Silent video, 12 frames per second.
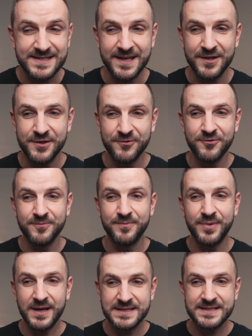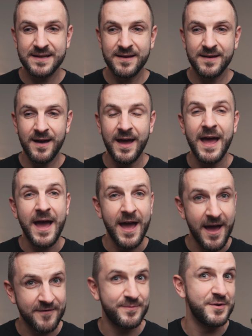schedule, but I
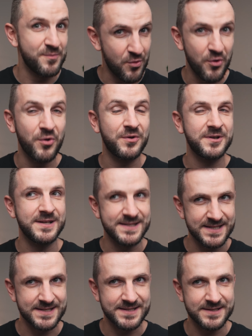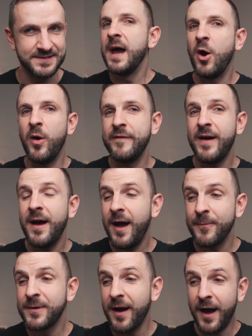have been more consistent. However,
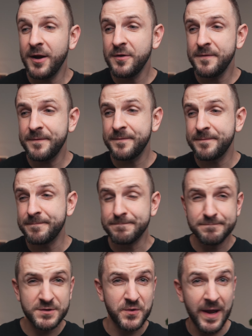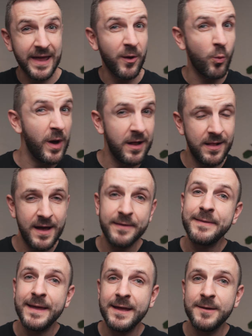I'm kind of tracking well, I
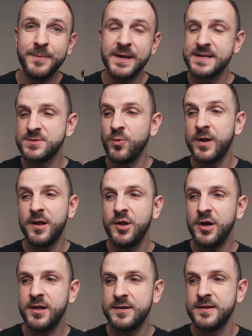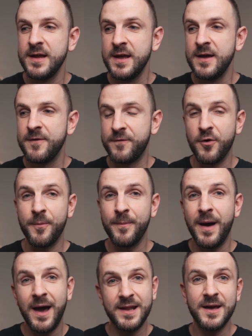think, because what I learned
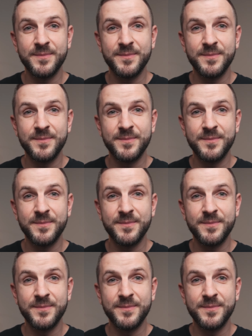from Ali